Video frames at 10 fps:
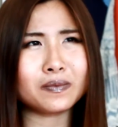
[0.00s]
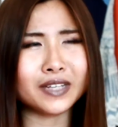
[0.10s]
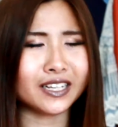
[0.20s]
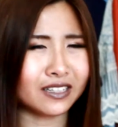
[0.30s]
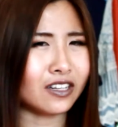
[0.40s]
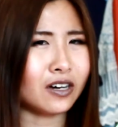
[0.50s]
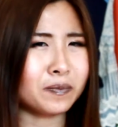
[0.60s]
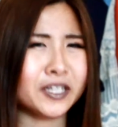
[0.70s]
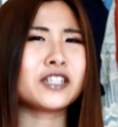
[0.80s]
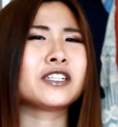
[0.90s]
like a long
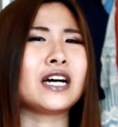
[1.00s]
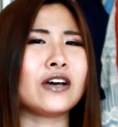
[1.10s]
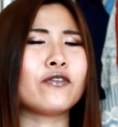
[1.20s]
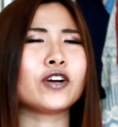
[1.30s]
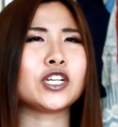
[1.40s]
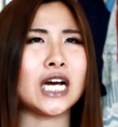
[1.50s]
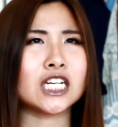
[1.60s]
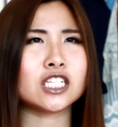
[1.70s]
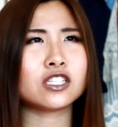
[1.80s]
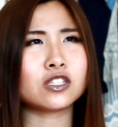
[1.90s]
period of time for it to
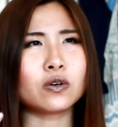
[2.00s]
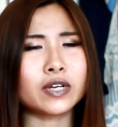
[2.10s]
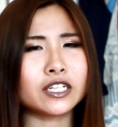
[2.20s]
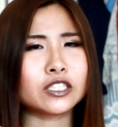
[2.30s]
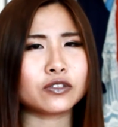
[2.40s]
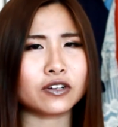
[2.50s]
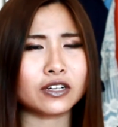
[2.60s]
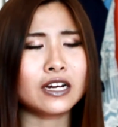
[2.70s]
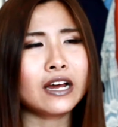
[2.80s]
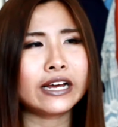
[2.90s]
actually soak into
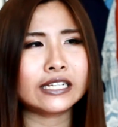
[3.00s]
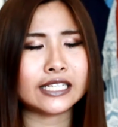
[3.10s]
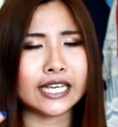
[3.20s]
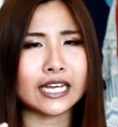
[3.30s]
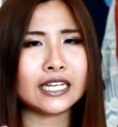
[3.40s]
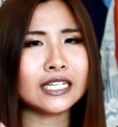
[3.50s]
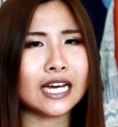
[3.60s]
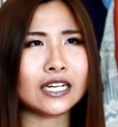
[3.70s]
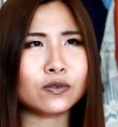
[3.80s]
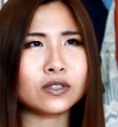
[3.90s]
your skin
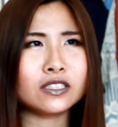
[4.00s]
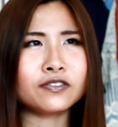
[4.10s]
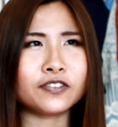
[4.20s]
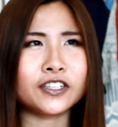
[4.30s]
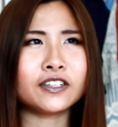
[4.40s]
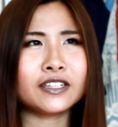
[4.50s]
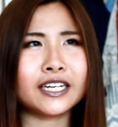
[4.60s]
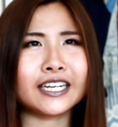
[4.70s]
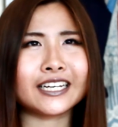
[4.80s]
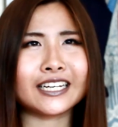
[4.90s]
and I really feel
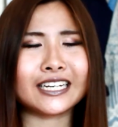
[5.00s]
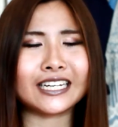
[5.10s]
like